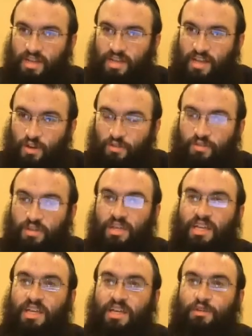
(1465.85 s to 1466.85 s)
He ends
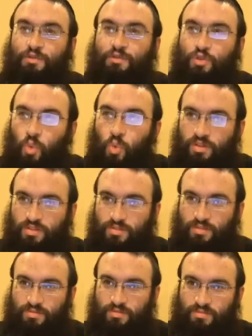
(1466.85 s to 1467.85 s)
off if you
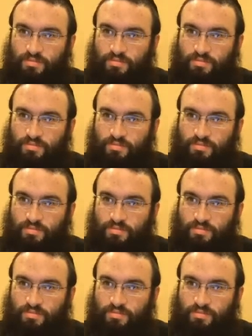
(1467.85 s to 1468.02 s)
want.